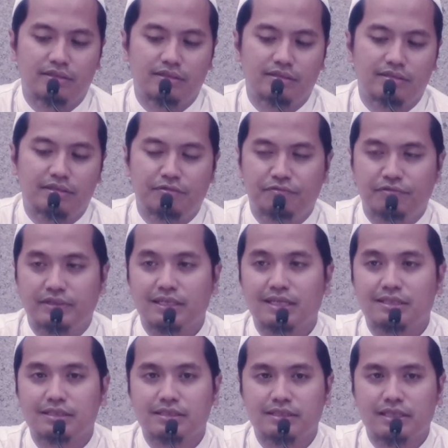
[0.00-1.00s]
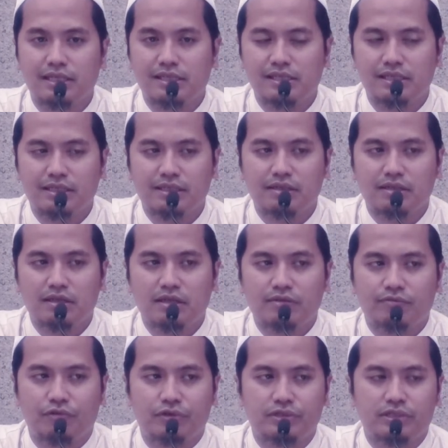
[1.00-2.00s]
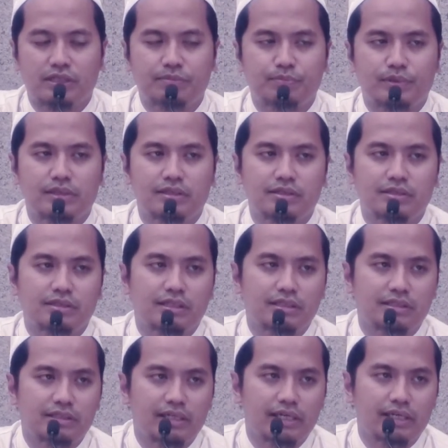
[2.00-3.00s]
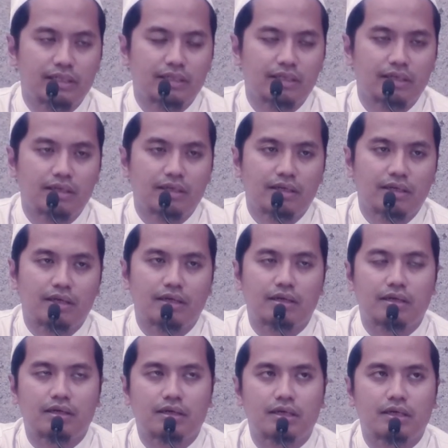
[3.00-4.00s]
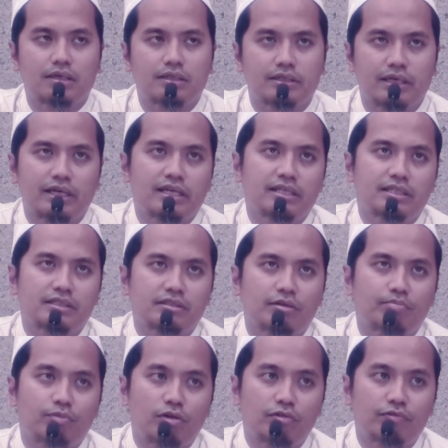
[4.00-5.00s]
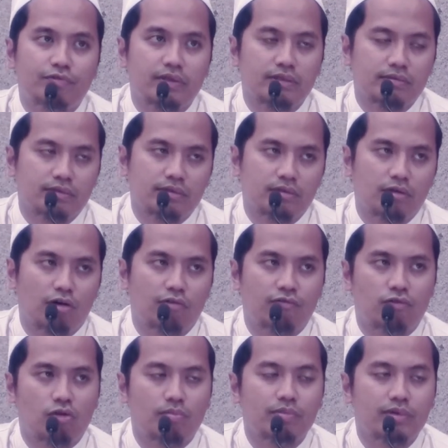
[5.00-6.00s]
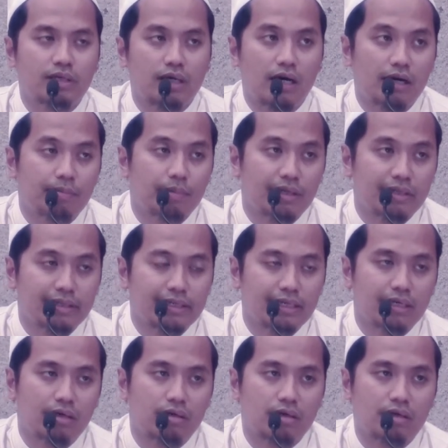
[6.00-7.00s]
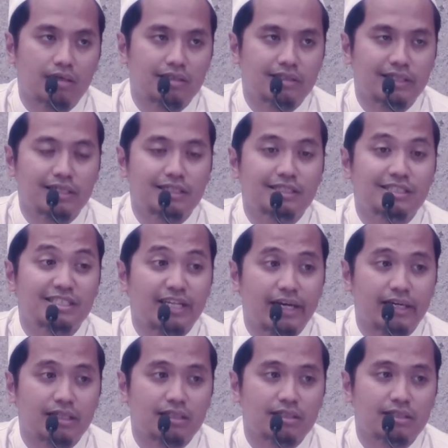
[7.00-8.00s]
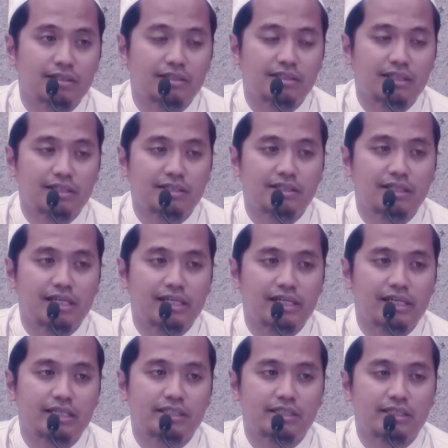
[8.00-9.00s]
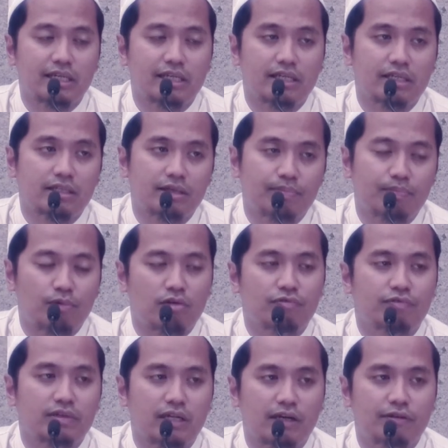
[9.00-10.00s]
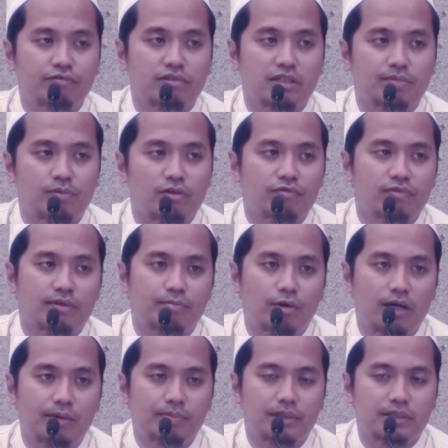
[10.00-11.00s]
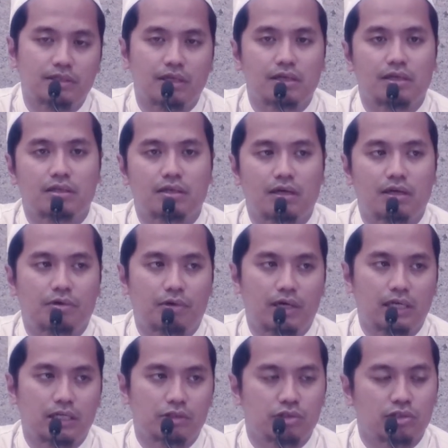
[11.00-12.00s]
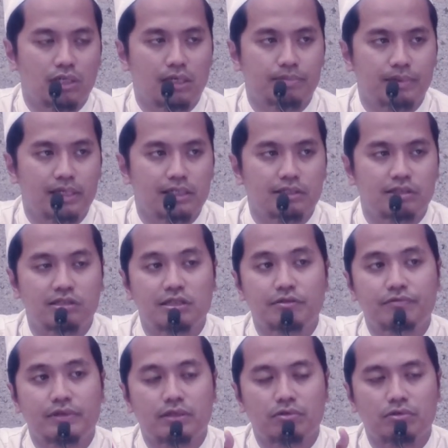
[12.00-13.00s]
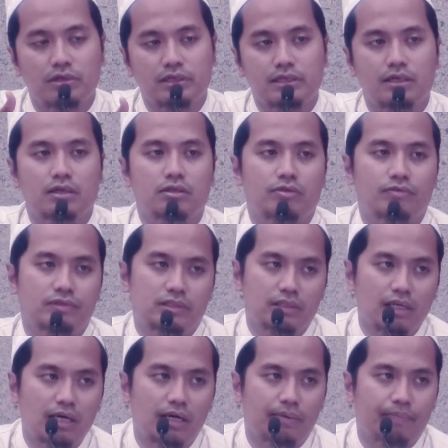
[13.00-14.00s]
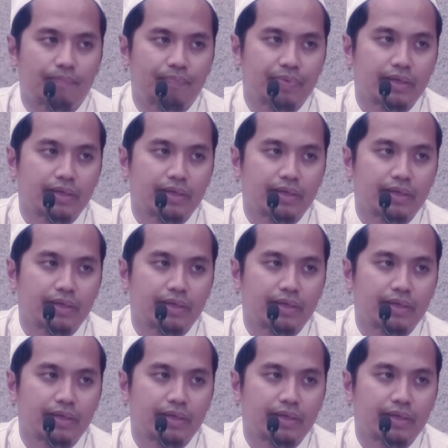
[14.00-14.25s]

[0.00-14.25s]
deviant understanding, for example, he says that there is a prophet or from the Ahmadiyya or Qadiani sect, he says that there is another prophet after Prophet Muhammad sallallahu alaihi wasallam, that is deviant already out of Islam,